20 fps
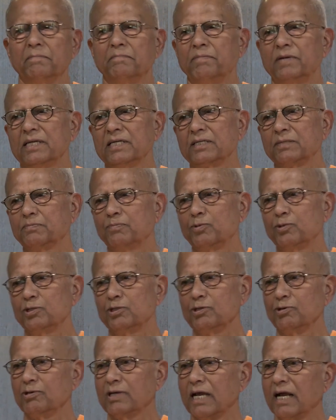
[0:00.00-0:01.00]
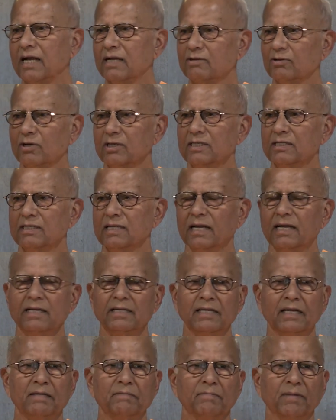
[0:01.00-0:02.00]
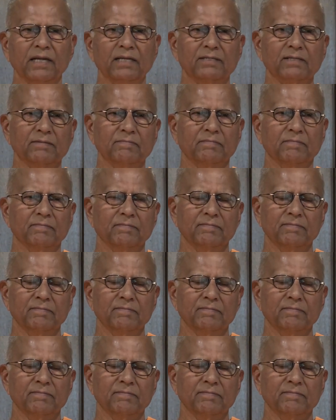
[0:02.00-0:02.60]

Please put your hand on his head and bless him.